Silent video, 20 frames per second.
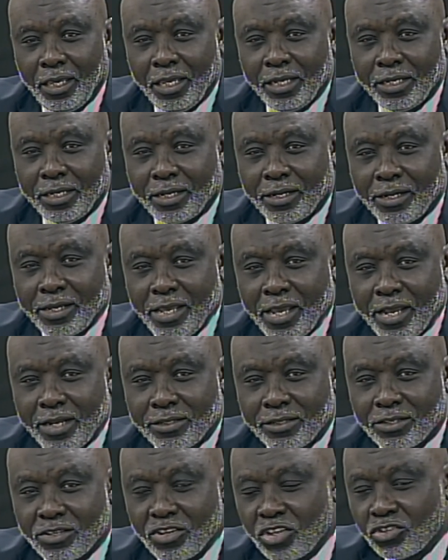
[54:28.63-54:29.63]
It
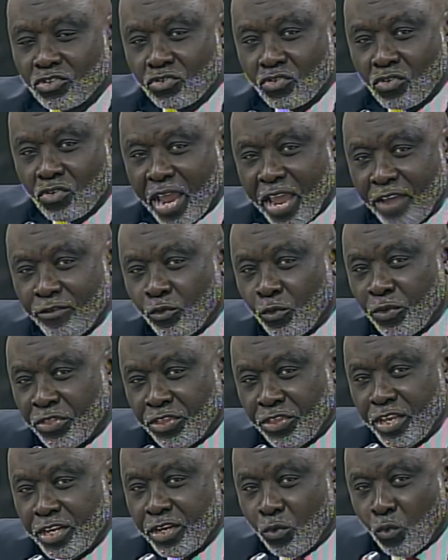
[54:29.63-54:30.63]
creates strife
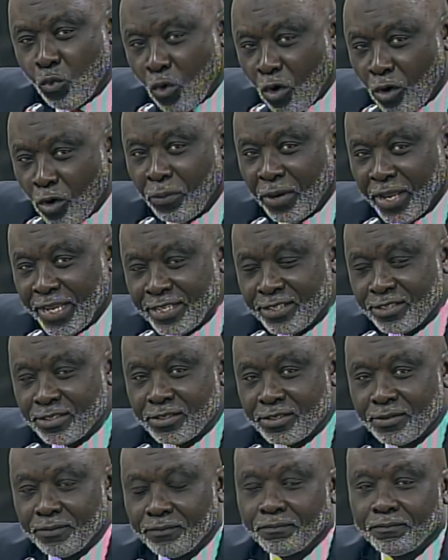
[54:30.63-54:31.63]
within the workplace.